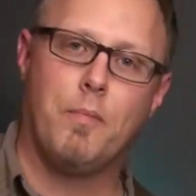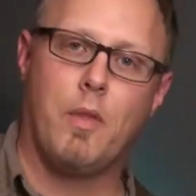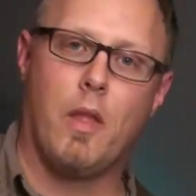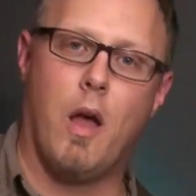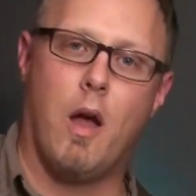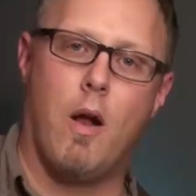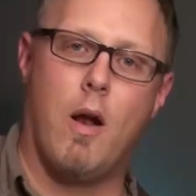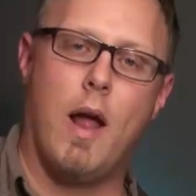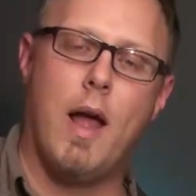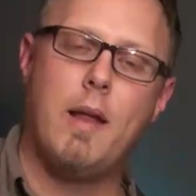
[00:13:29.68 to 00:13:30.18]

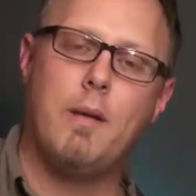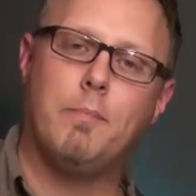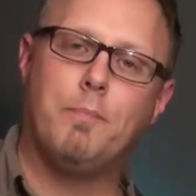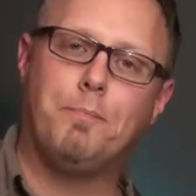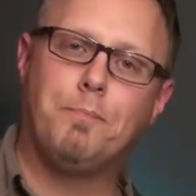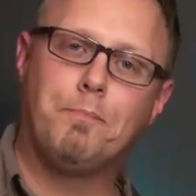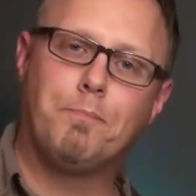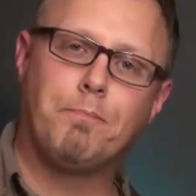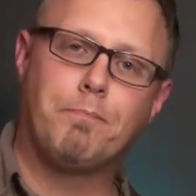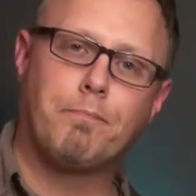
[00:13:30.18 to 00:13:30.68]
Alright.
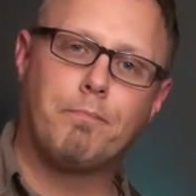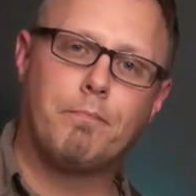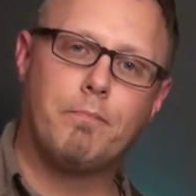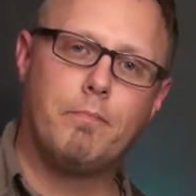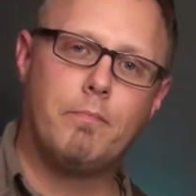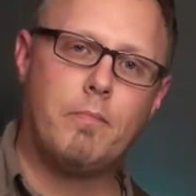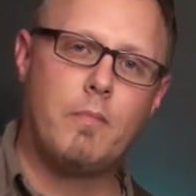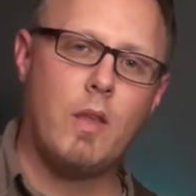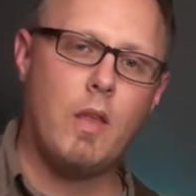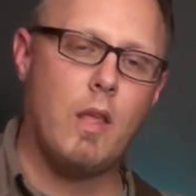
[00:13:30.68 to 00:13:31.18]

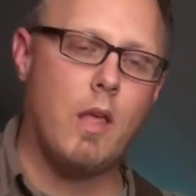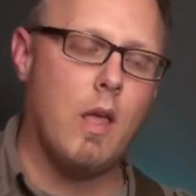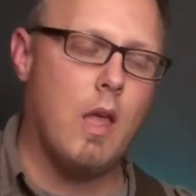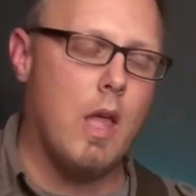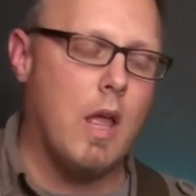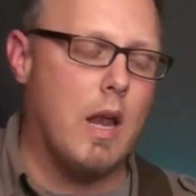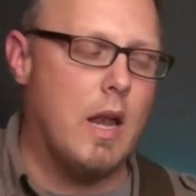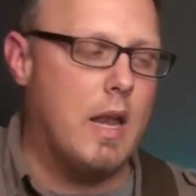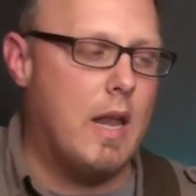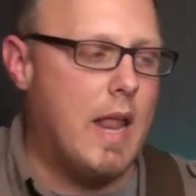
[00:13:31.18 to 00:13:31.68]

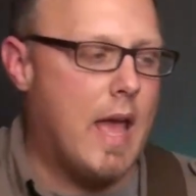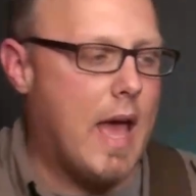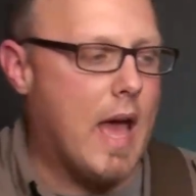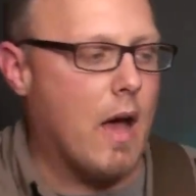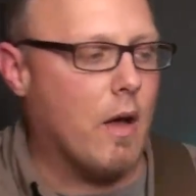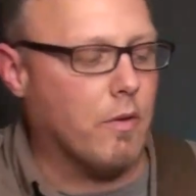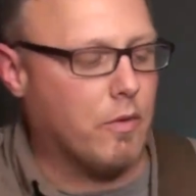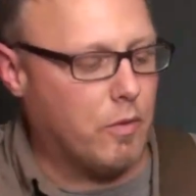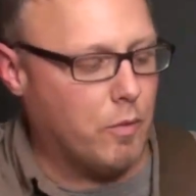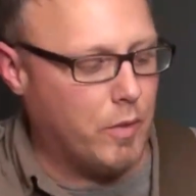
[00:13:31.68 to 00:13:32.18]

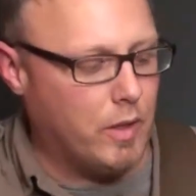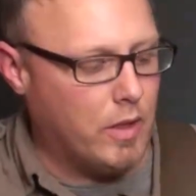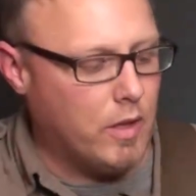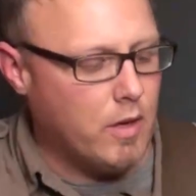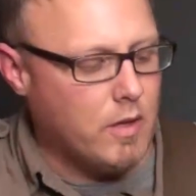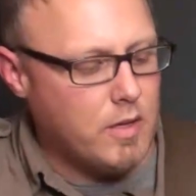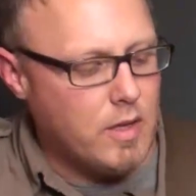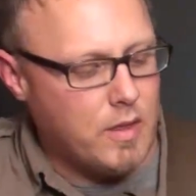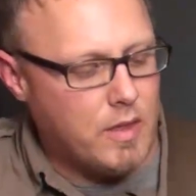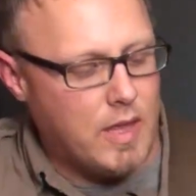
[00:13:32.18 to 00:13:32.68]
Now, so we
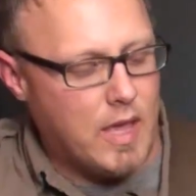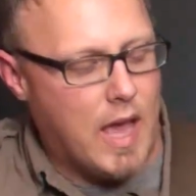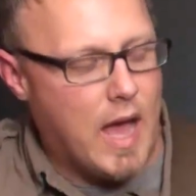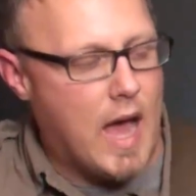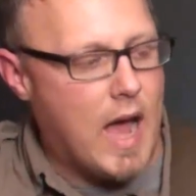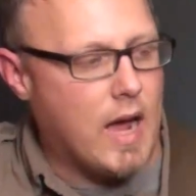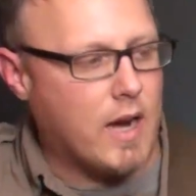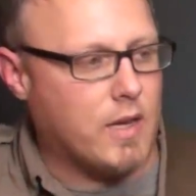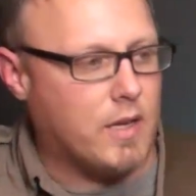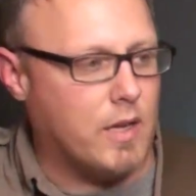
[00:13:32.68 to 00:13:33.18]
looked at the
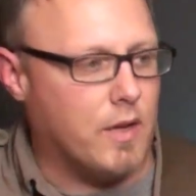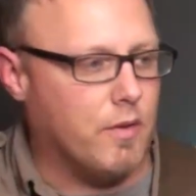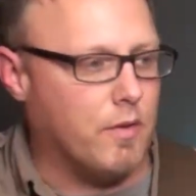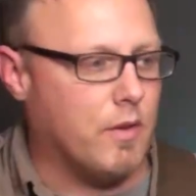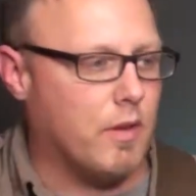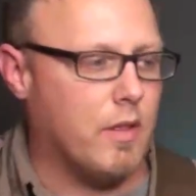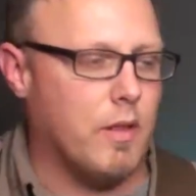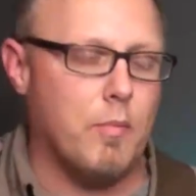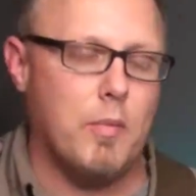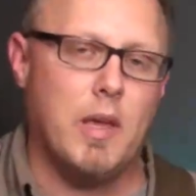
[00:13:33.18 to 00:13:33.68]
octaves
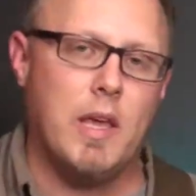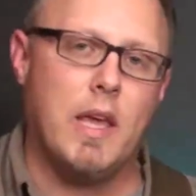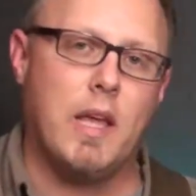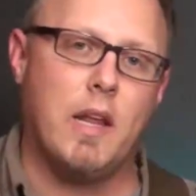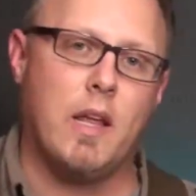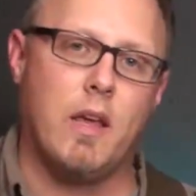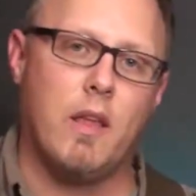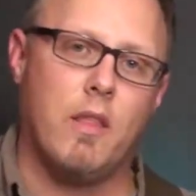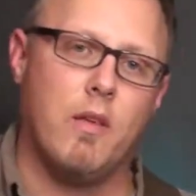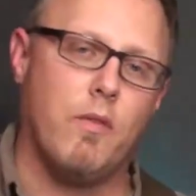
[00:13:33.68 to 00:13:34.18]
on the
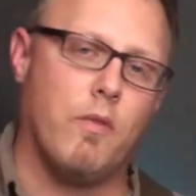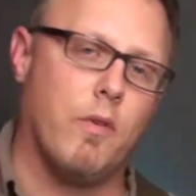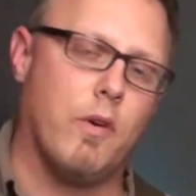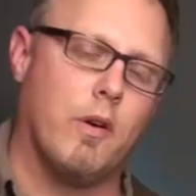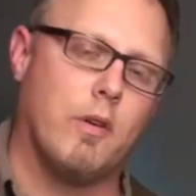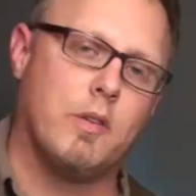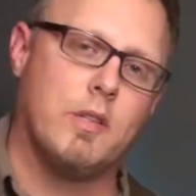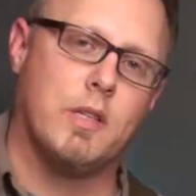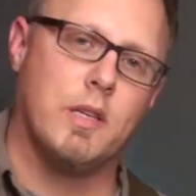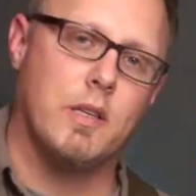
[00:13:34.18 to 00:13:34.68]
beginning of the
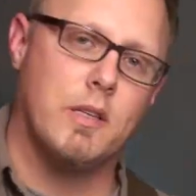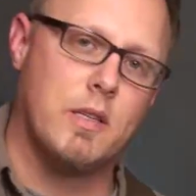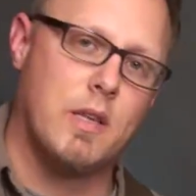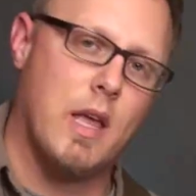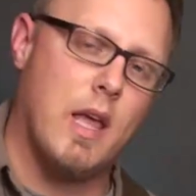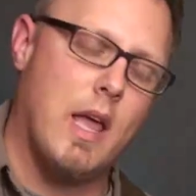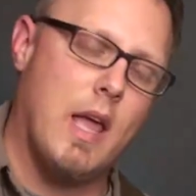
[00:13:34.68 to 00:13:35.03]
verses.